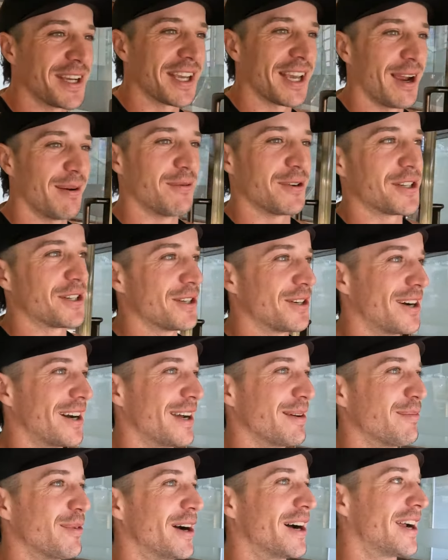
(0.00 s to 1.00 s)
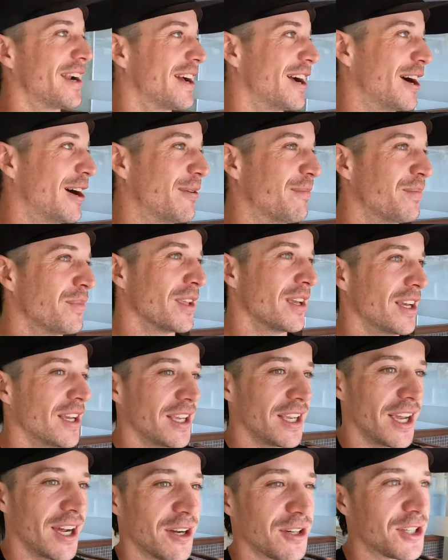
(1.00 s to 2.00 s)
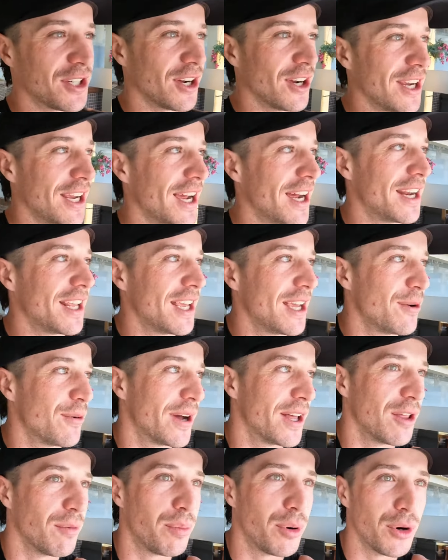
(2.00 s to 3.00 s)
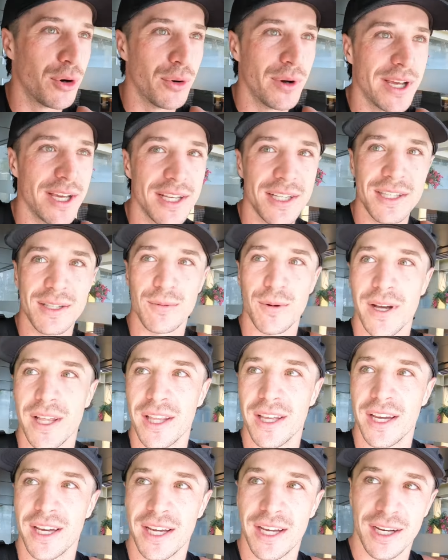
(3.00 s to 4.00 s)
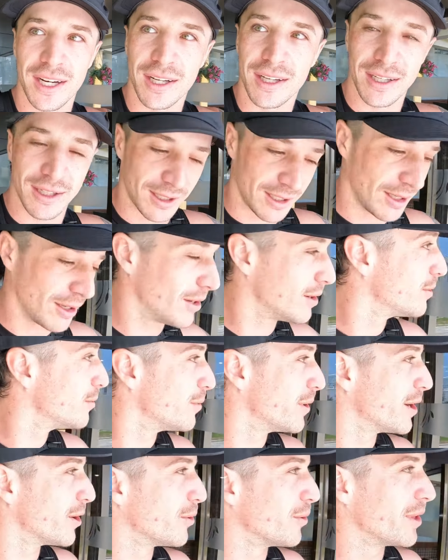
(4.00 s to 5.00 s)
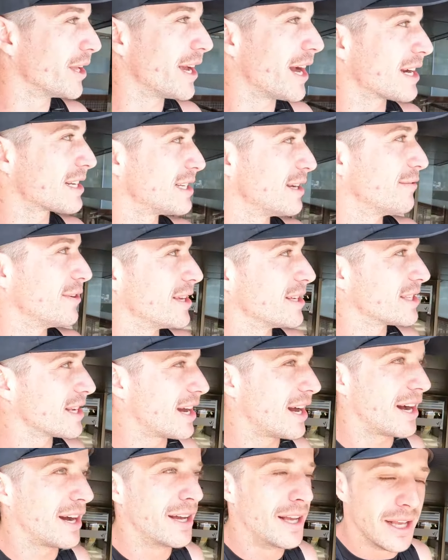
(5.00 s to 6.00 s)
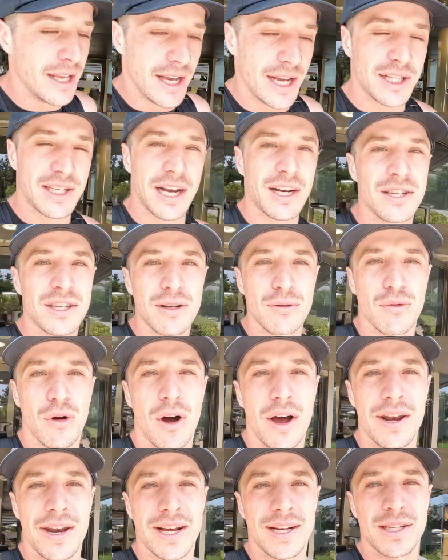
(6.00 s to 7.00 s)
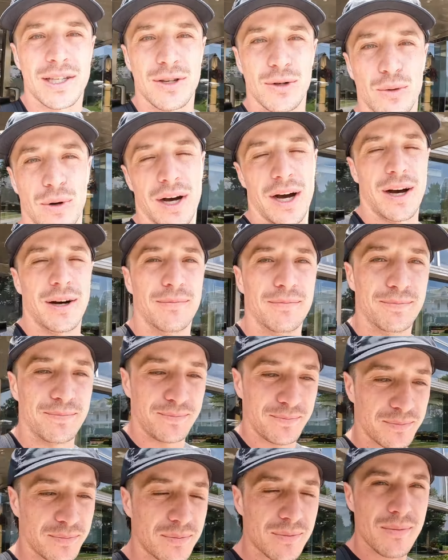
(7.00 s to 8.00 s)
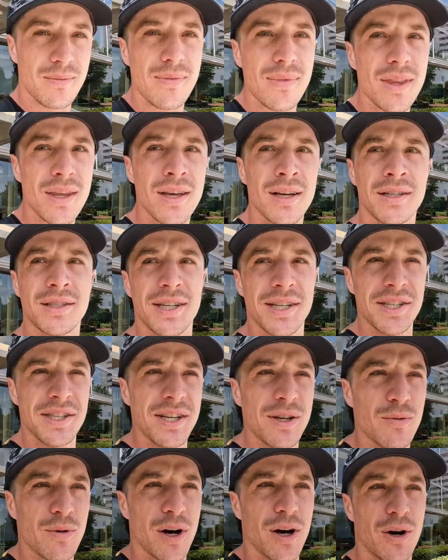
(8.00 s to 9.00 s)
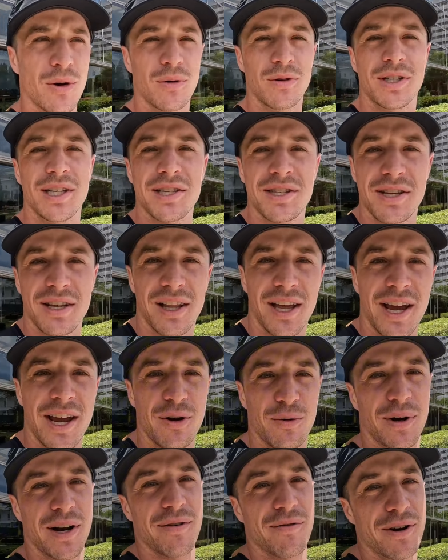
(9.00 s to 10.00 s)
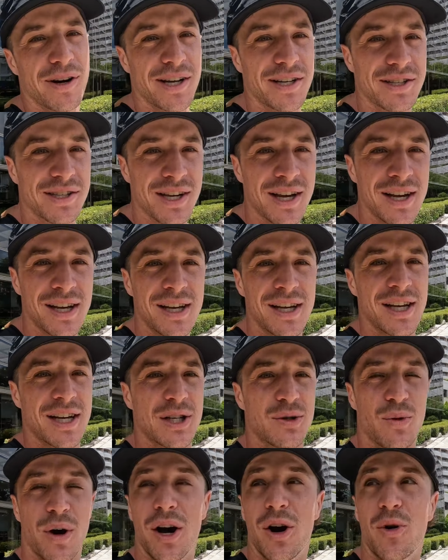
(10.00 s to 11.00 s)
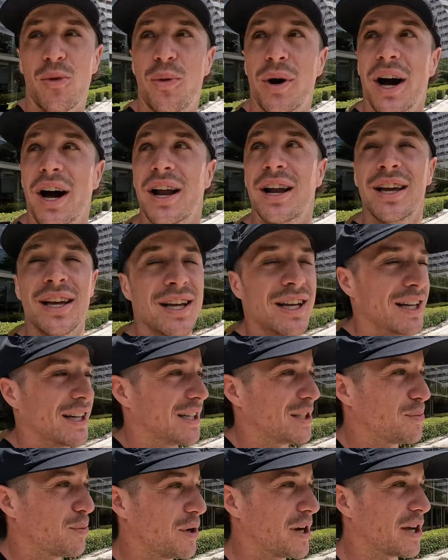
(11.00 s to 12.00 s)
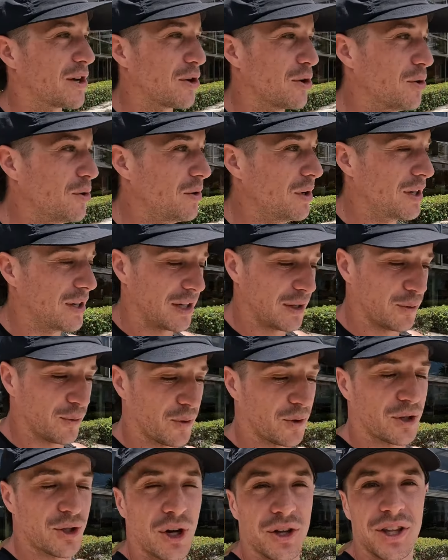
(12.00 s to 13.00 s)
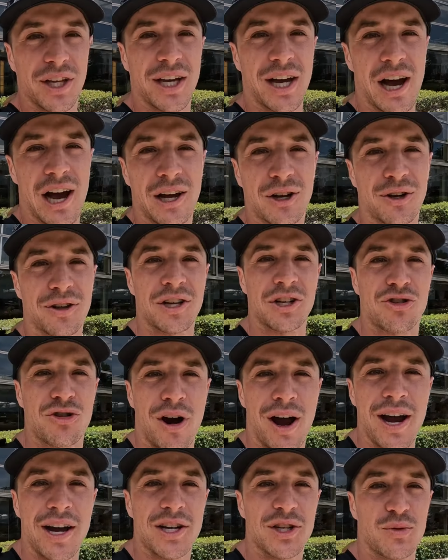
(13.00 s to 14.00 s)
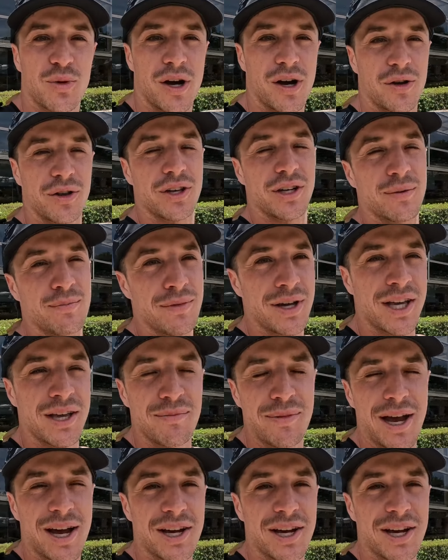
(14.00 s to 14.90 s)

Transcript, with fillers: Bit camera shy, but um, yeah, I'll show you out here where the pool is, where the where all the activities are. It's actually right next to um, Disney World or Disneyland or whatever it is as well, but it's pretty cool. Got the uh, got the train as well, the Mickey